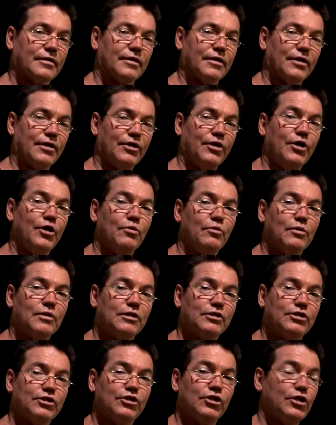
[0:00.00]
you will
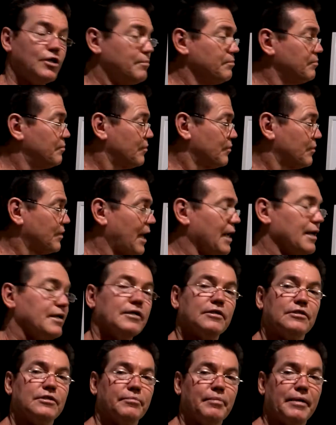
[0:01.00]
assume
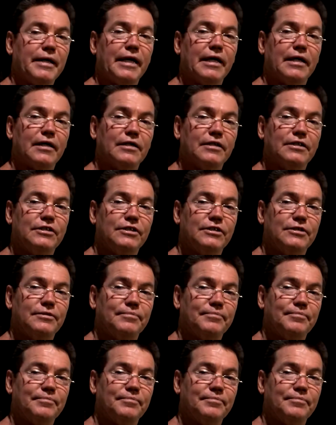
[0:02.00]
that to be English.